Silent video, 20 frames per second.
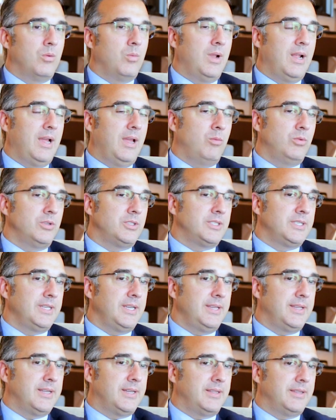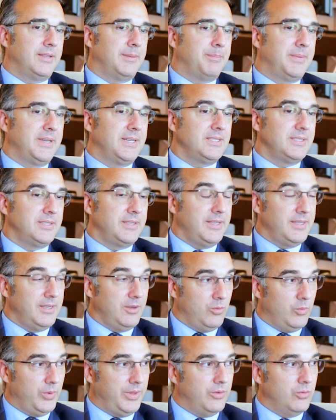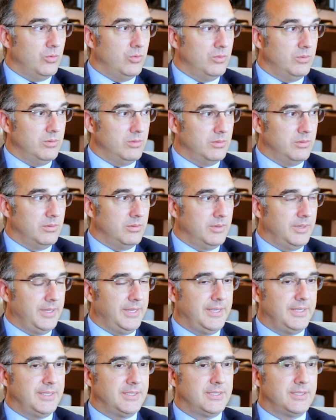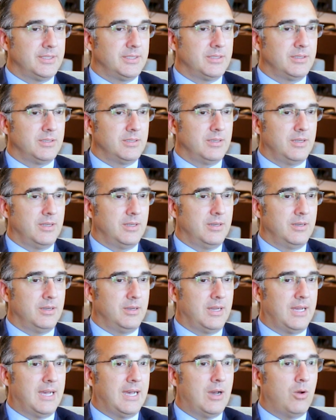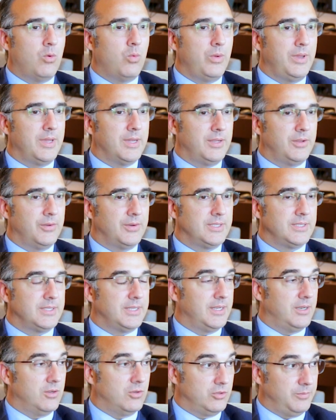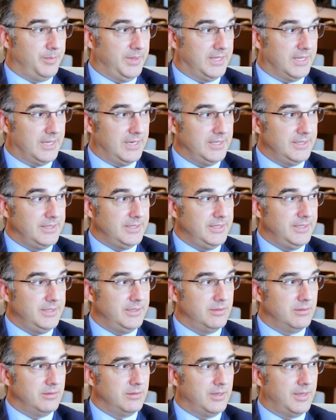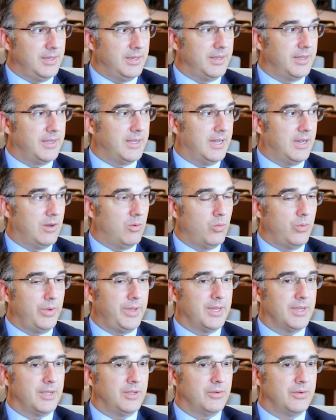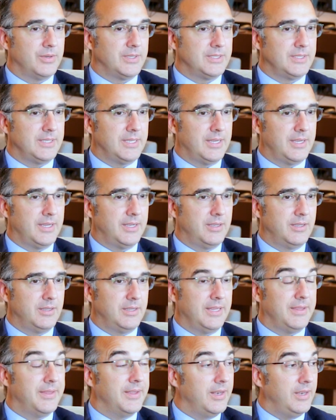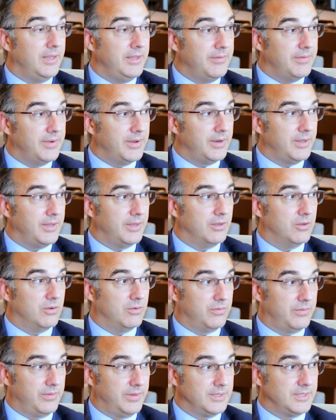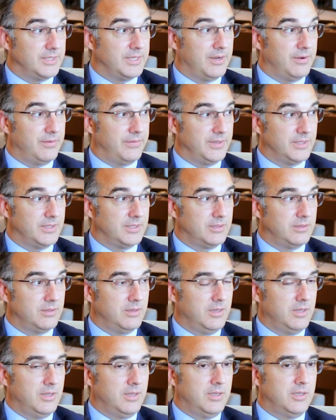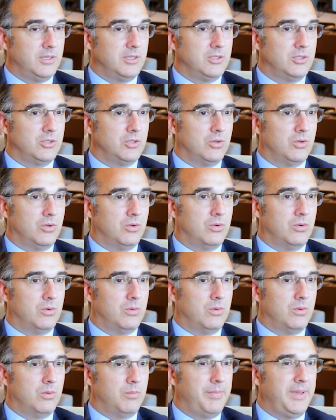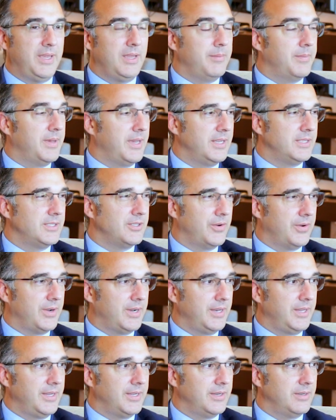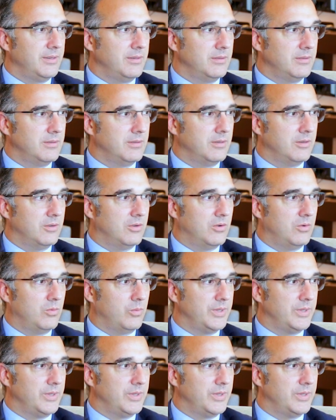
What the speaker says: Well, I would say that the best thing we do is how we understand hospitality and how we understand the delivery of the service. So being Mediterranean, no,